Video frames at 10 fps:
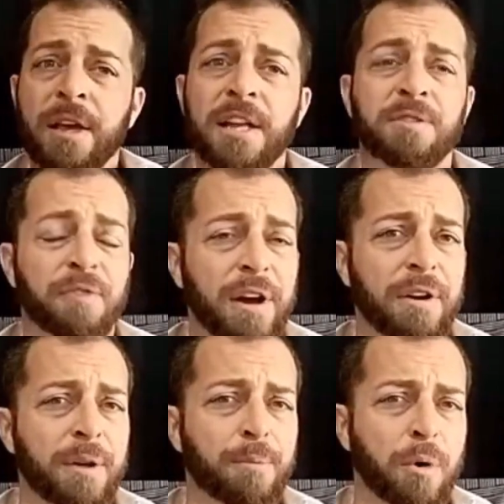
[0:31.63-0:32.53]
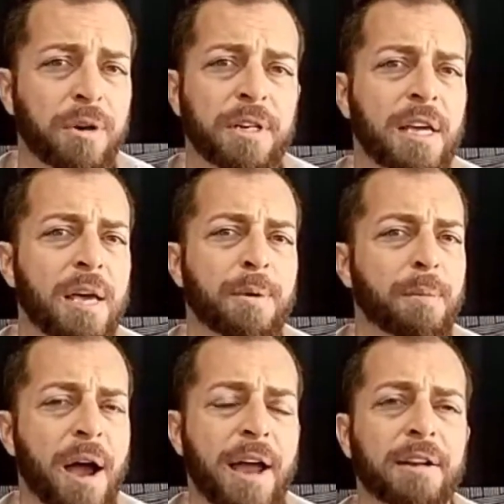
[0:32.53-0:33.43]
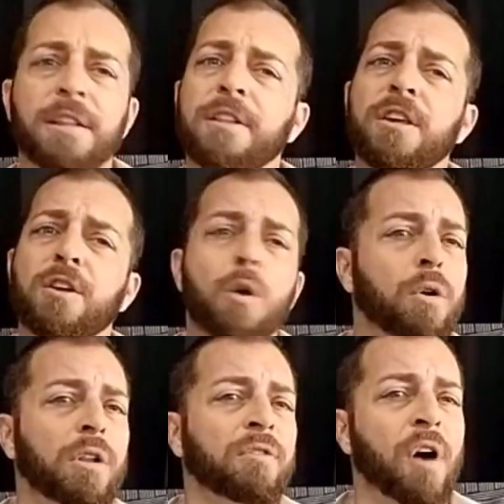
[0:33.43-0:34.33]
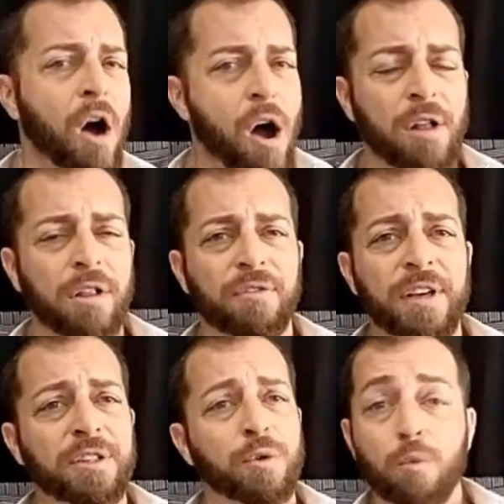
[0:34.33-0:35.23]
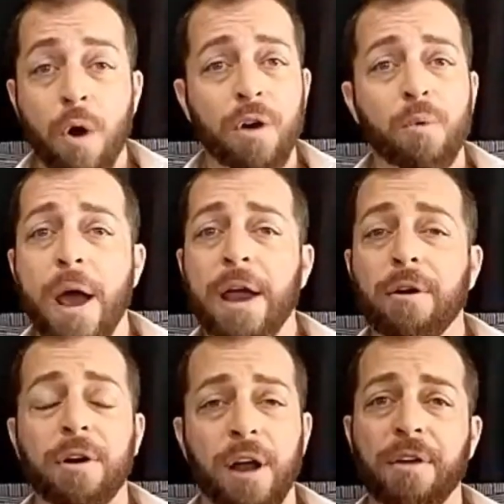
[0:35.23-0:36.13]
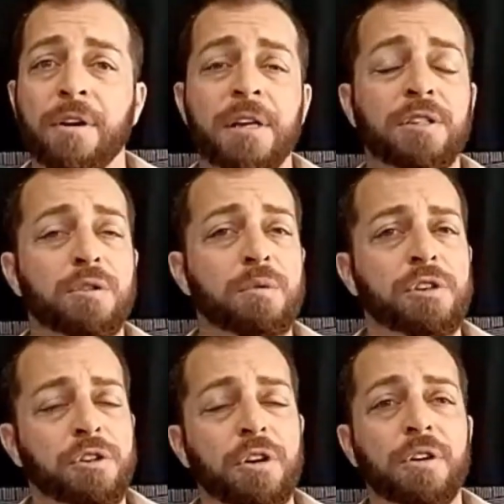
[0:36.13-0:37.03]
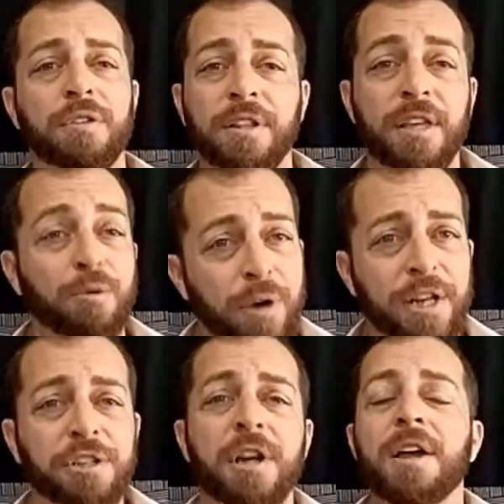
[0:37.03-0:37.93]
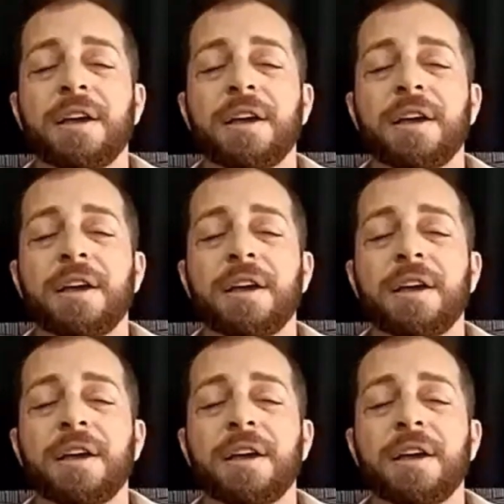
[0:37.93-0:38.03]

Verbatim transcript: it's very important to keep in mind that the goal of all of this, one way or another, is to ensure that the rich